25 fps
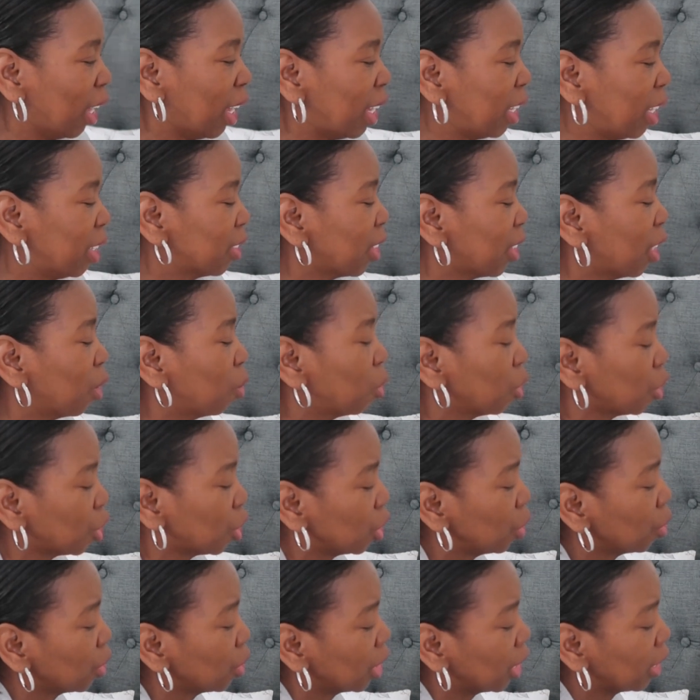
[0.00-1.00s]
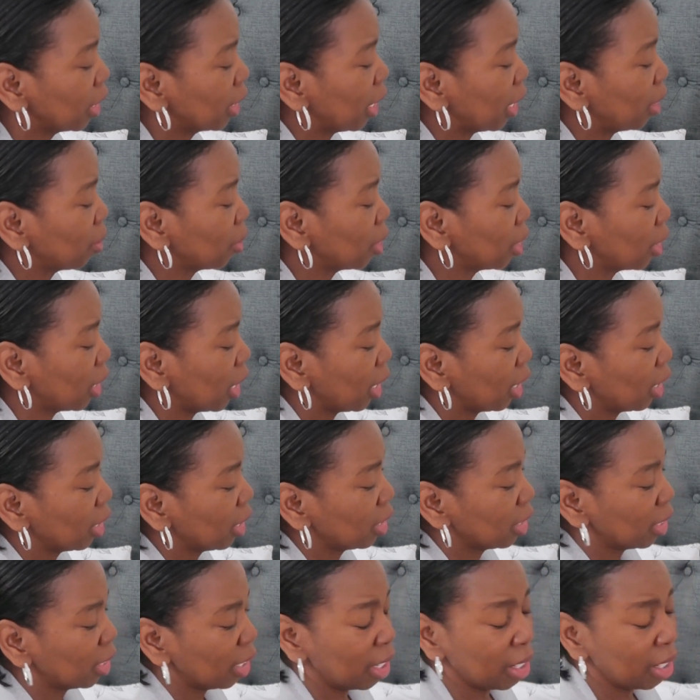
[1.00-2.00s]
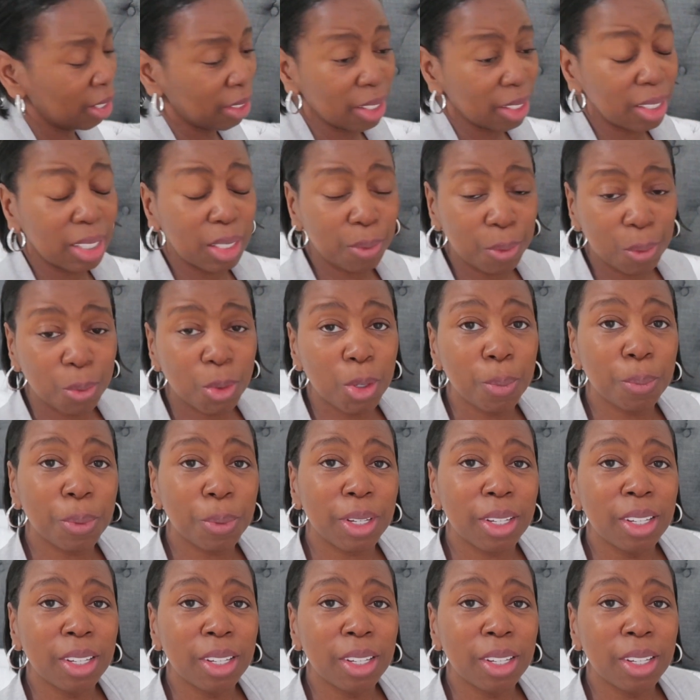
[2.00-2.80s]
And I was using it downstairs in the living room,